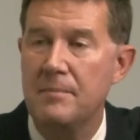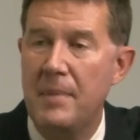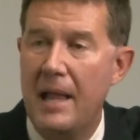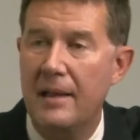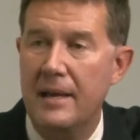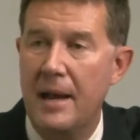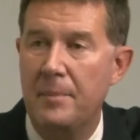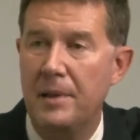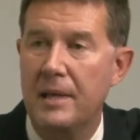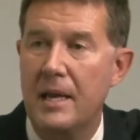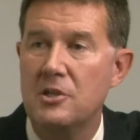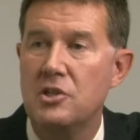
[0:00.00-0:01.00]
ballot
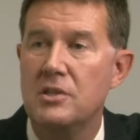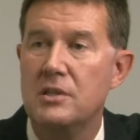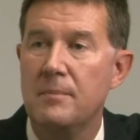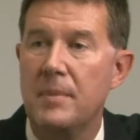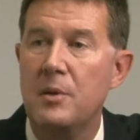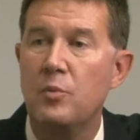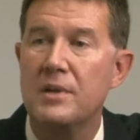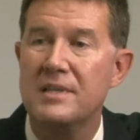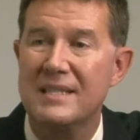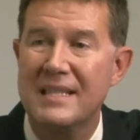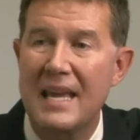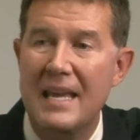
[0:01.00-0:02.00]
application to be
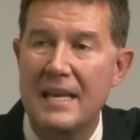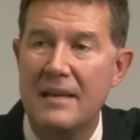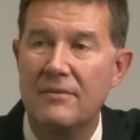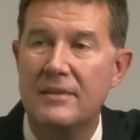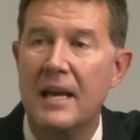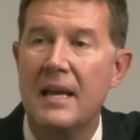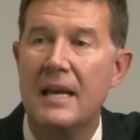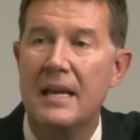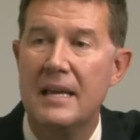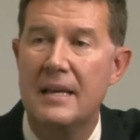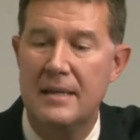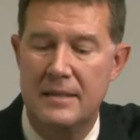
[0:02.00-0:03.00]
received
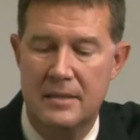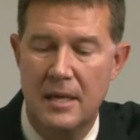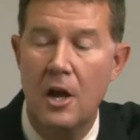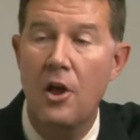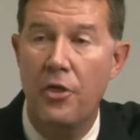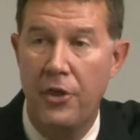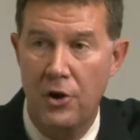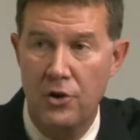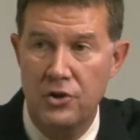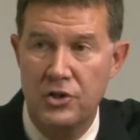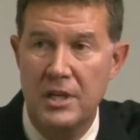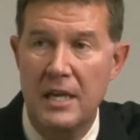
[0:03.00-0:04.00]
is
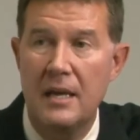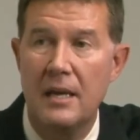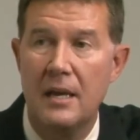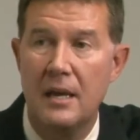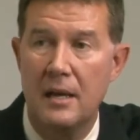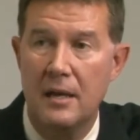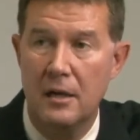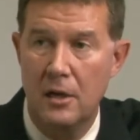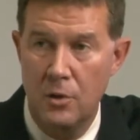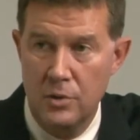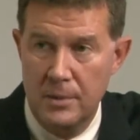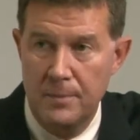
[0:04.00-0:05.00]
Thursday,
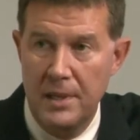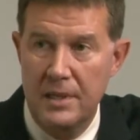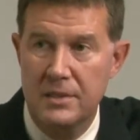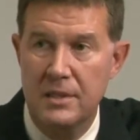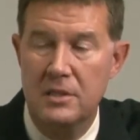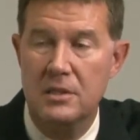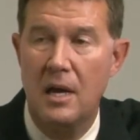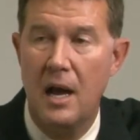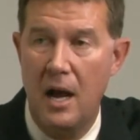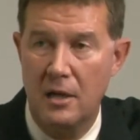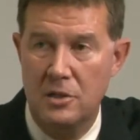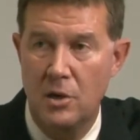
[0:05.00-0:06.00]
close of business,
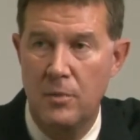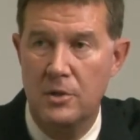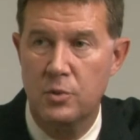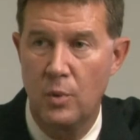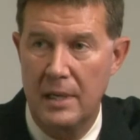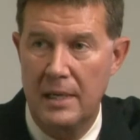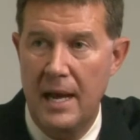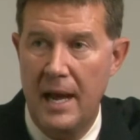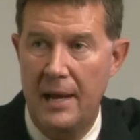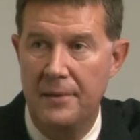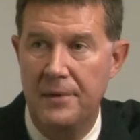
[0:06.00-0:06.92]
October 29th.